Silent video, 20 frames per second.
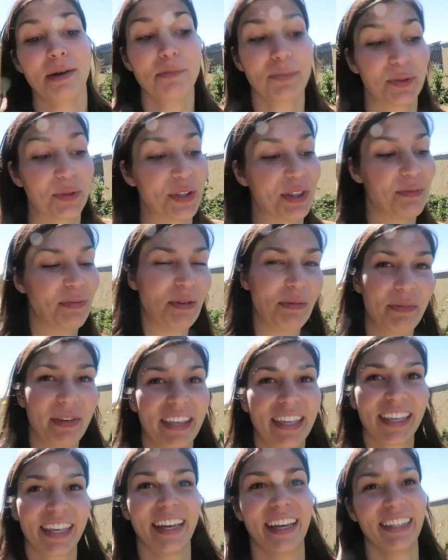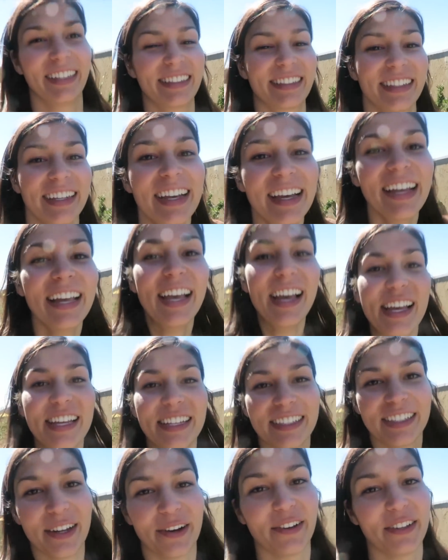comes with me because
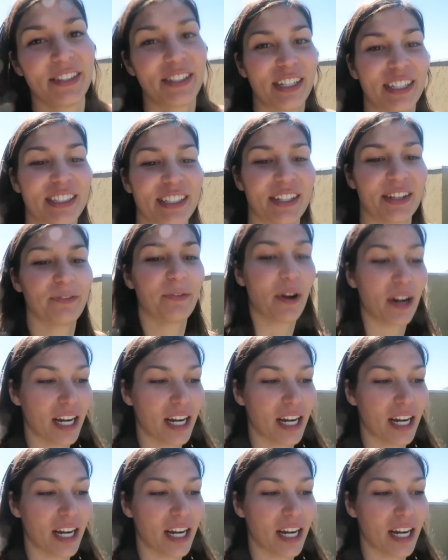Noah's just